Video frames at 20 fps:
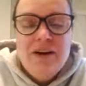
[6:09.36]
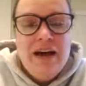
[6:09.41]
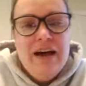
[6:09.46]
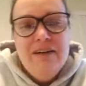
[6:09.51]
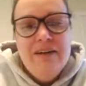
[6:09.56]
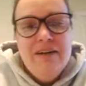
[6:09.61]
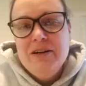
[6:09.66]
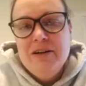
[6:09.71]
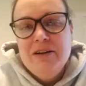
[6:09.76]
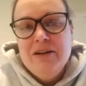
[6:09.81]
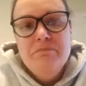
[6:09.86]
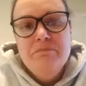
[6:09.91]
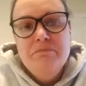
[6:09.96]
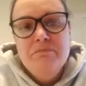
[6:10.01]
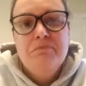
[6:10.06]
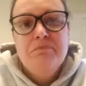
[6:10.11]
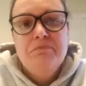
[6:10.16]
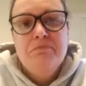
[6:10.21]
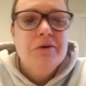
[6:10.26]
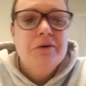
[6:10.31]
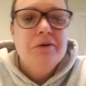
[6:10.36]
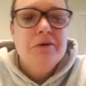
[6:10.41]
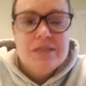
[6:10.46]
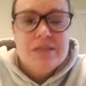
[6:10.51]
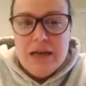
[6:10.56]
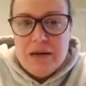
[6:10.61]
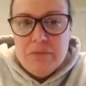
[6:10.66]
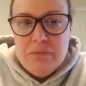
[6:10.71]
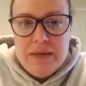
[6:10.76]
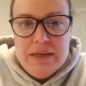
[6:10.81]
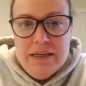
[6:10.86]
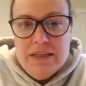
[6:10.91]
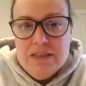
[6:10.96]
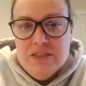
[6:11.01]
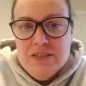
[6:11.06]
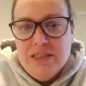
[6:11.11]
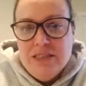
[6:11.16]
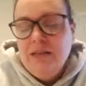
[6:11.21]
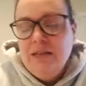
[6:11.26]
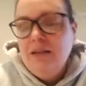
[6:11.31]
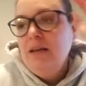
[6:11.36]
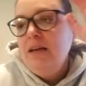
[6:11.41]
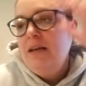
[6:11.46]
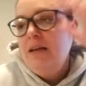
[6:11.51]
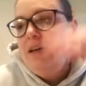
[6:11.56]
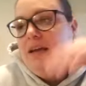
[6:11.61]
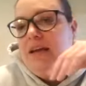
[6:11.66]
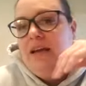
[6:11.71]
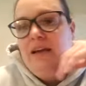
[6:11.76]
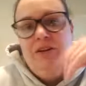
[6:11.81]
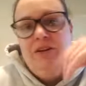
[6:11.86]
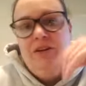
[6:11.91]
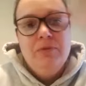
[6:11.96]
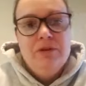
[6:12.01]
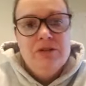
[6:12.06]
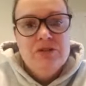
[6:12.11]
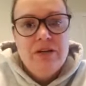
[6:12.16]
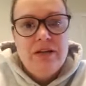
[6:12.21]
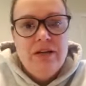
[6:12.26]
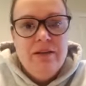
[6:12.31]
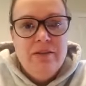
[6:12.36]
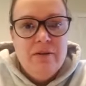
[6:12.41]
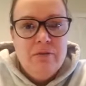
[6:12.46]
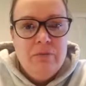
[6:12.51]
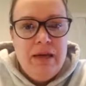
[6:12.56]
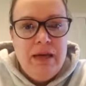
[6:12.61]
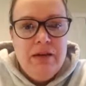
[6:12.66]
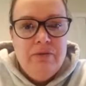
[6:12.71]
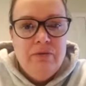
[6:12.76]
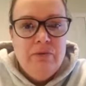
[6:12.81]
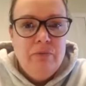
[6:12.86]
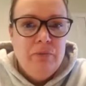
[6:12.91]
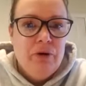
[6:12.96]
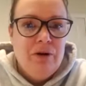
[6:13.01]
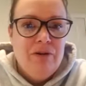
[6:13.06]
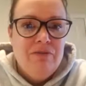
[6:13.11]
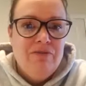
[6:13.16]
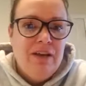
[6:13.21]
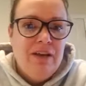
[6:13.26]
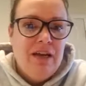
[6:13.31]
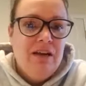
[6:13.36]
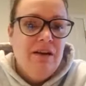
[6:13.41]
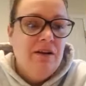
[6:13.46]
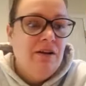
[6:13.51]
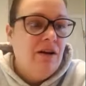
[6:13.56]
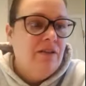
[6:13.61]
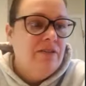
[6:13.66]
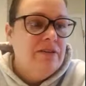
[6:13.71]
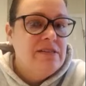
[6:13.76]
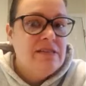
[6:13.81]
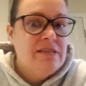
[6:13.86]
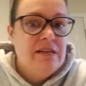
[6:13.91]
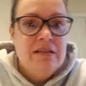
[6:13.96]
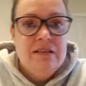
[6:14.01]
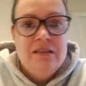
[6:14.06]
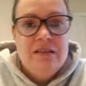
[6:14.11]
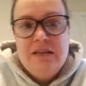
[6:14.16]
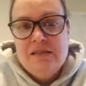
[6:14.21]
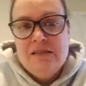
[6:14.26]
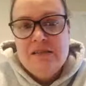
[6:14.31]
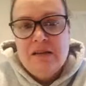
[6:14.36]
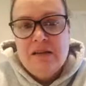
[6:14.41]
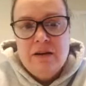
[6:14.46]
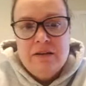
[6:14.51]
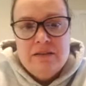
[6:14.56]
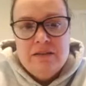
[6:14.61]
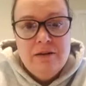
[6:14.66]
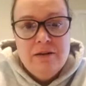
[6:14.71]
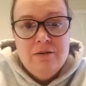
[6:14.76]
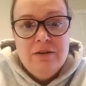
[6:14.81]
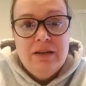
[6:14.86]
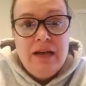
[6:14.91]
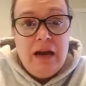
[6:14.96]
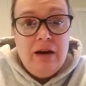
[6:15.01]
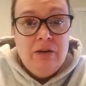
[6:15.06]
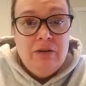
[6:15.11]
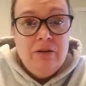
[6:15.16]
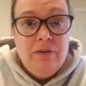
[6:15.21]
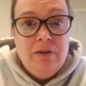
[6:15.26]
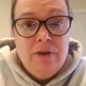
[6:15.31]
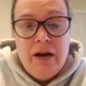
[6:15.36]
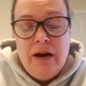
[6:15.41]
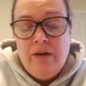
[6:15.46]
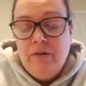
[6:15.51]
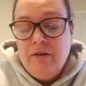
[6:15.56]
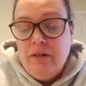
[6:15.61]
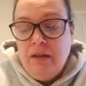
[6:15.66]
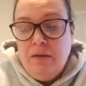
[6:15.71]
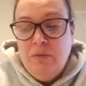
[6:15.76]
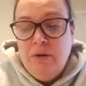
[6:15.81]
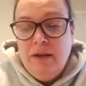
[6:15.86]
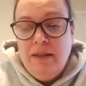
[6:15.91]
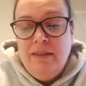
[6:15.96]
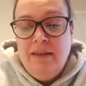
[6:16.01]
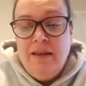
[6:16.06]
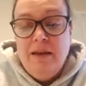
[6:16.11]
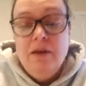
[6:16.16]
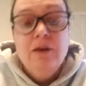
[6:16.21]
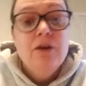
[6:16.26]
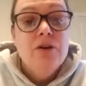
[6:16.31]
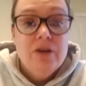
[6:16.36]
you have a post-op patient and you've been treating their pain with morphine, and all of a sudden they start to go down and they're not really breathing.